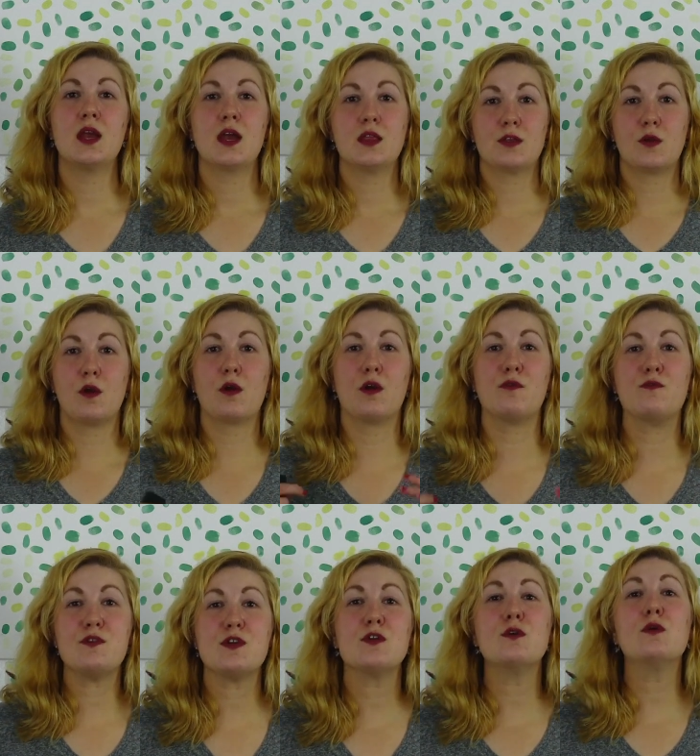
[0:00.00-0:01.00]
There are a
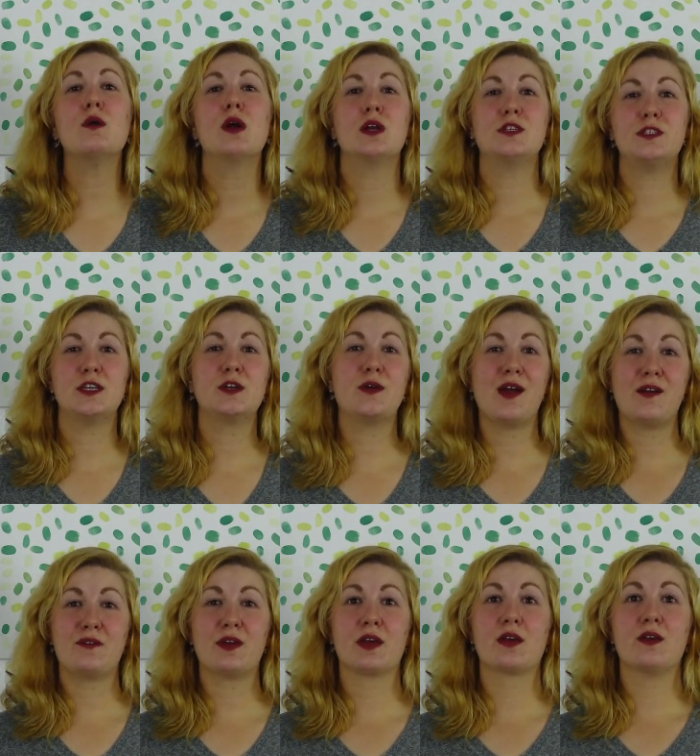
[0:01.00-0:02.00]
few
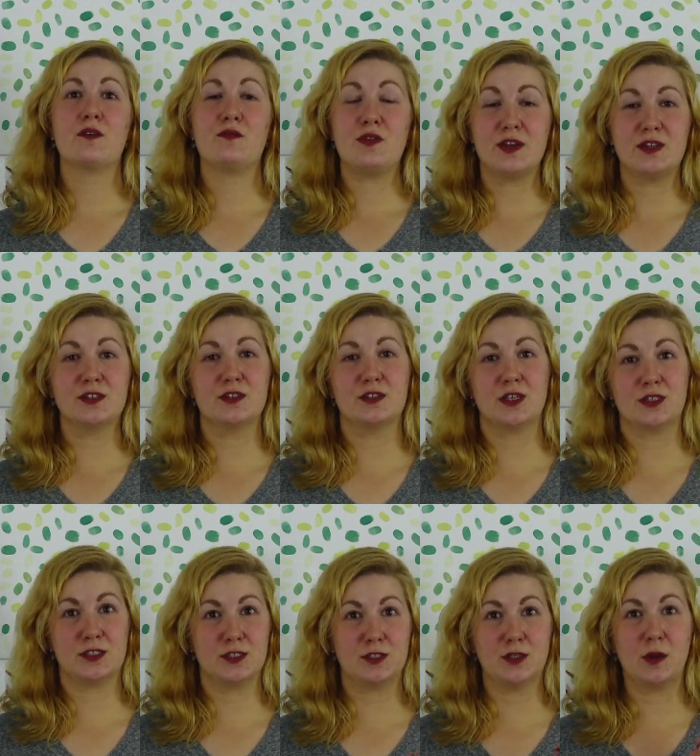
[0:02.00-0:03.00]
geographic features that
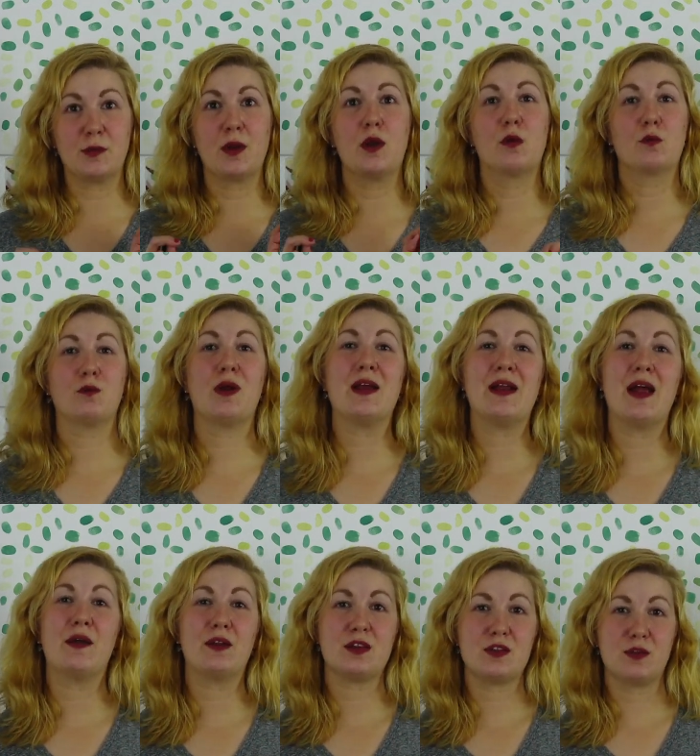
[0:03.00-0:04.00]
should jump right
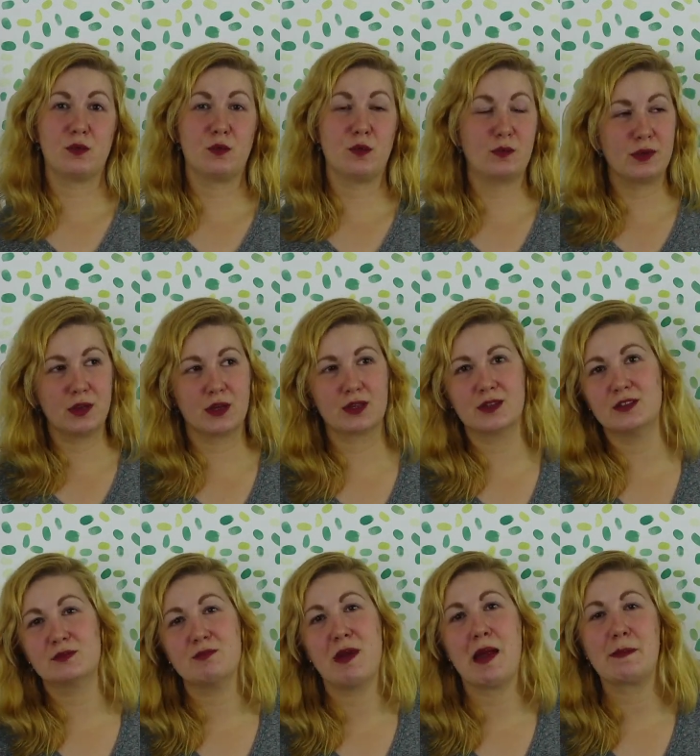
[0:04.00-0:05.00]
out at you when we look at
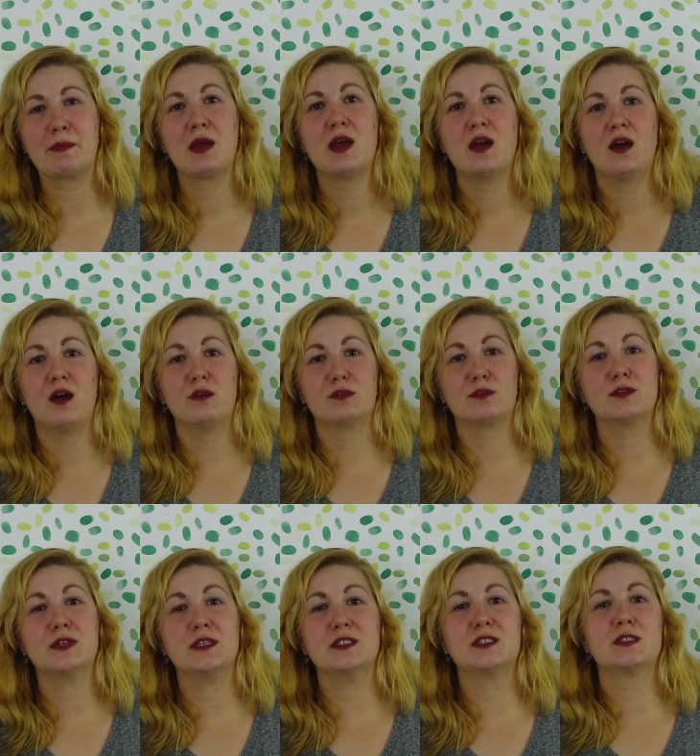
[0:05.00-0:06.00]
this map of
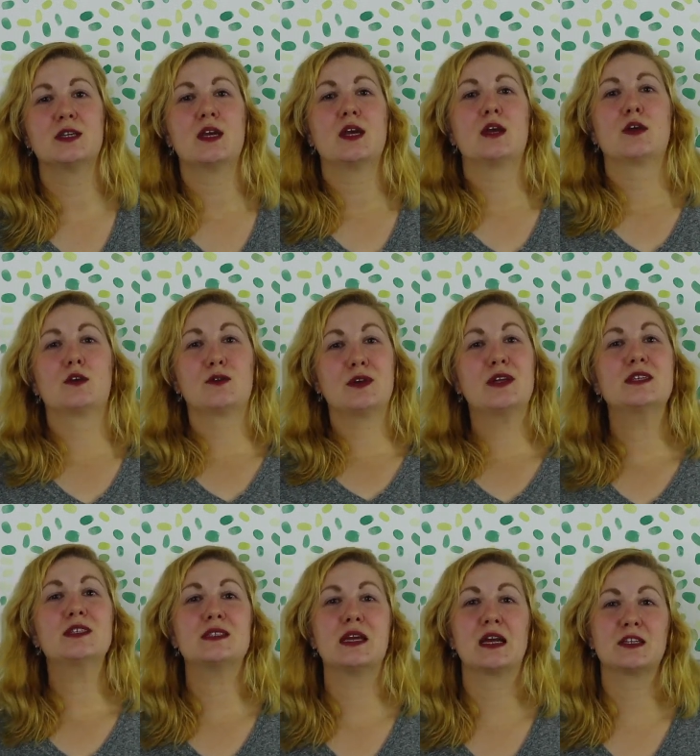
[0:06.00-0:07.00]
Greece. Greece
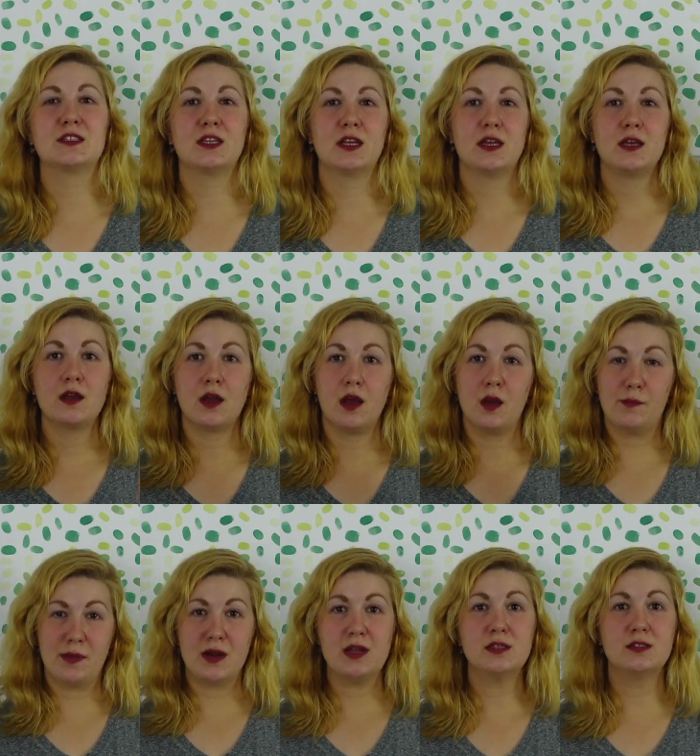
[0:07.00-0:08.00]
is actually a
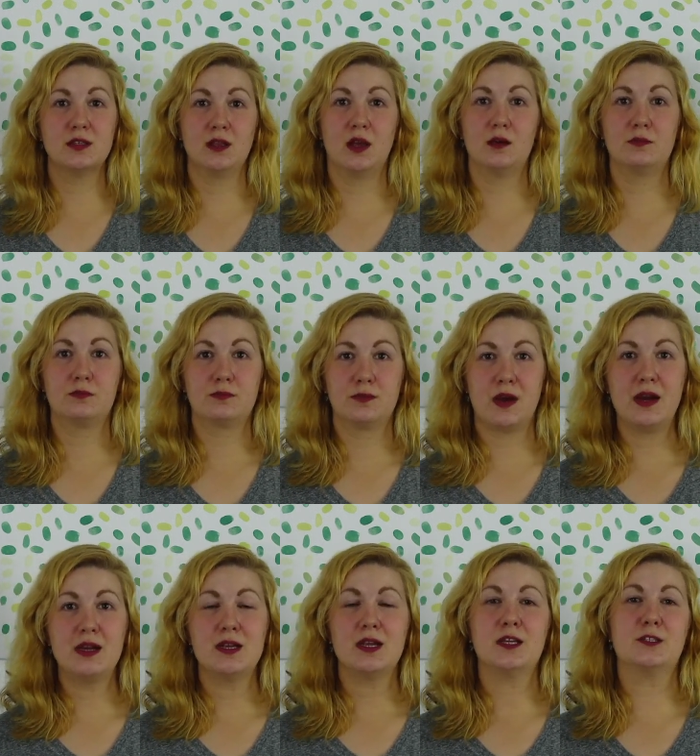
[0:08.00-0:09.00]
peninsula,
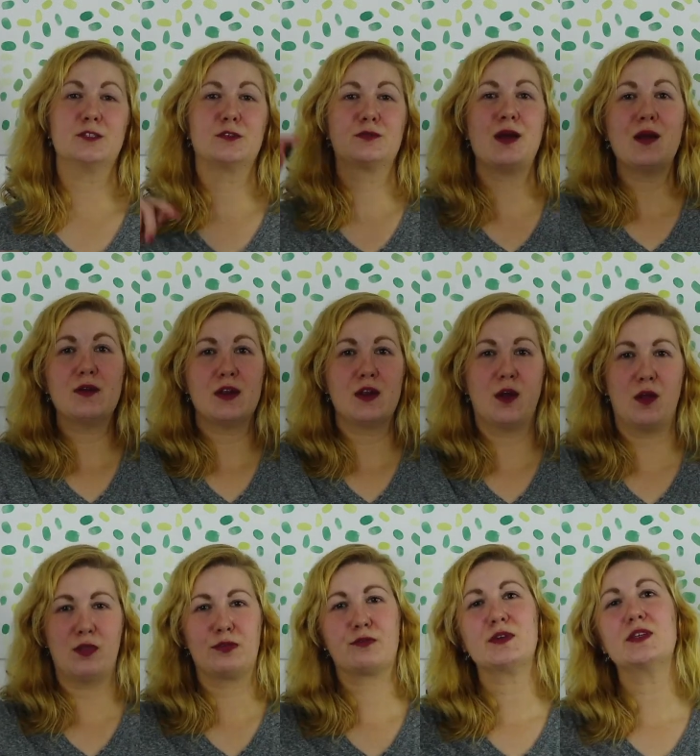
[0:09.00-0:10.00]
right? It's surrounded
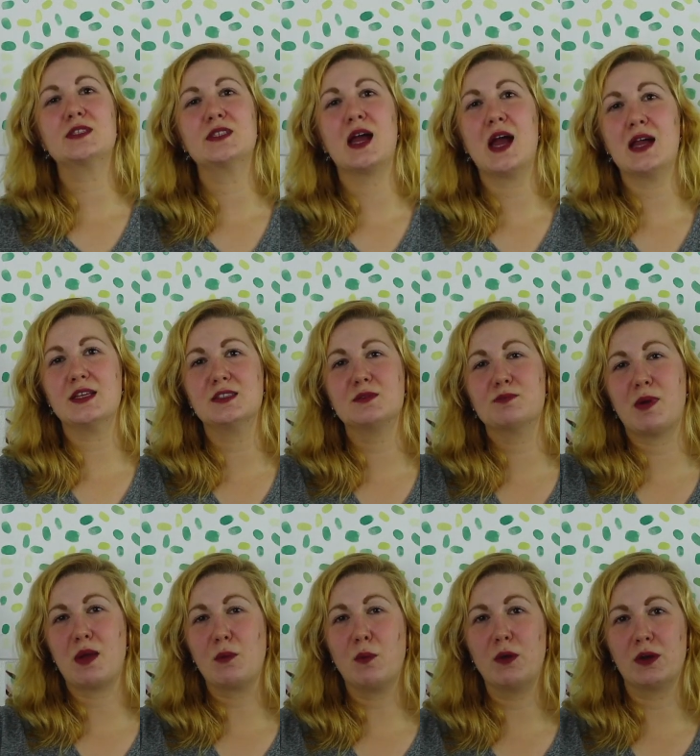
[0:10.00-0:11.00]
on 3 sides
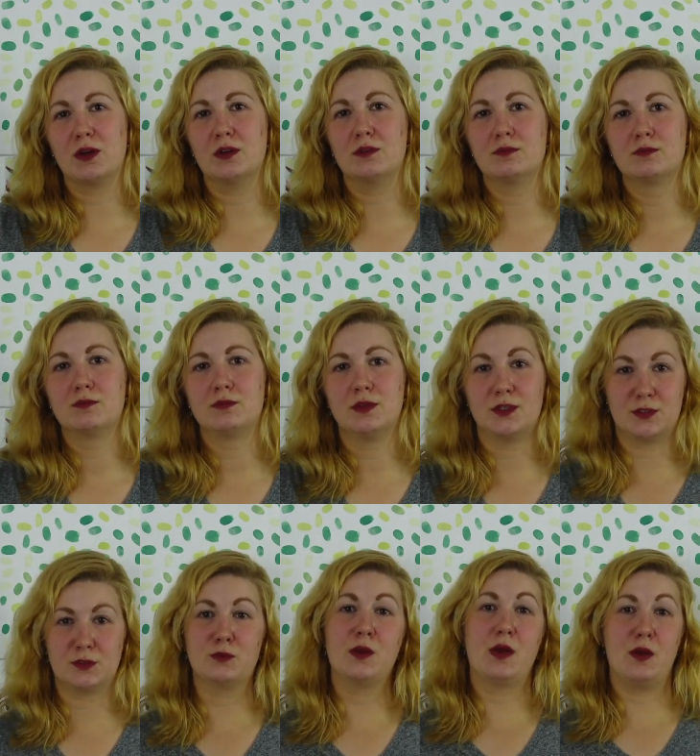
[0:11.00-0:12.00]
by water. It's
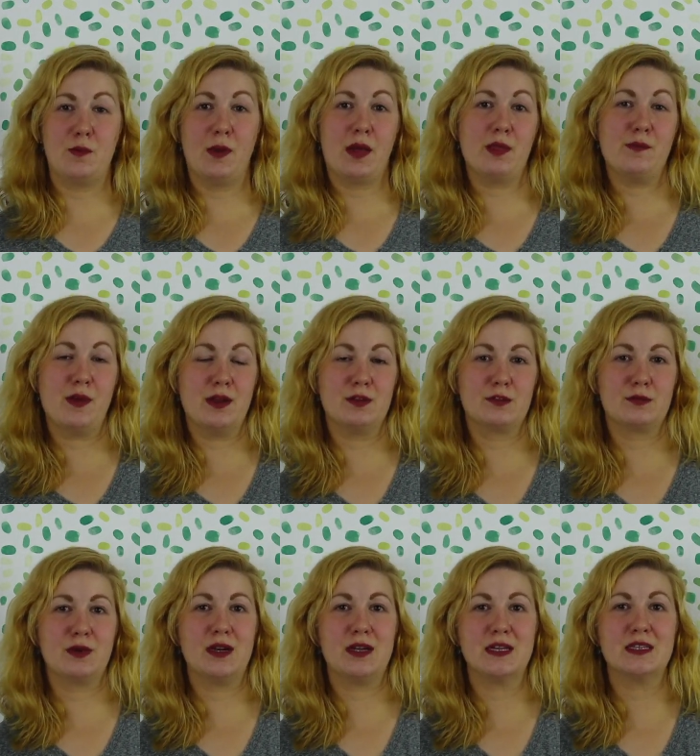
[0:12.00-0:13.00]
surrounded by the
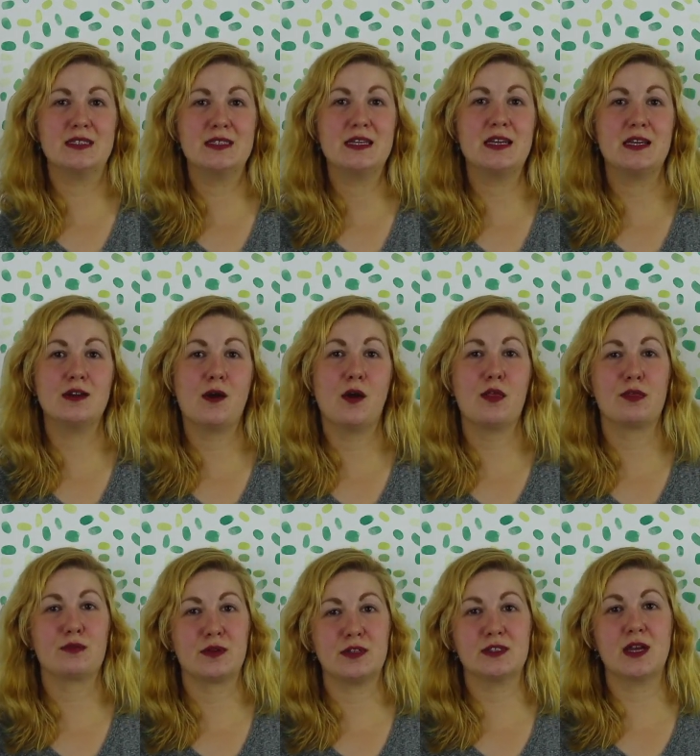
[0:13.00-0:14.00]
Mediterranean Sea on
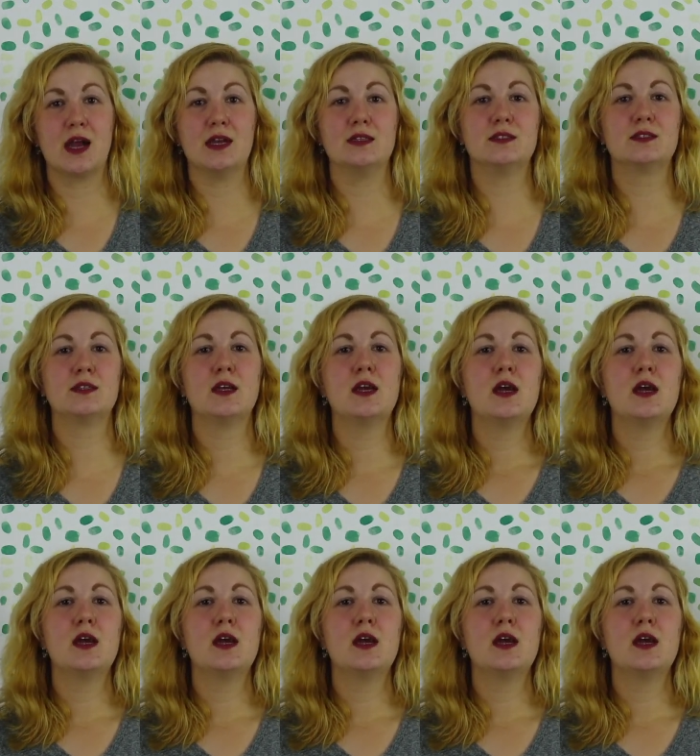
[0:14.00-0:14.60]
3 sides.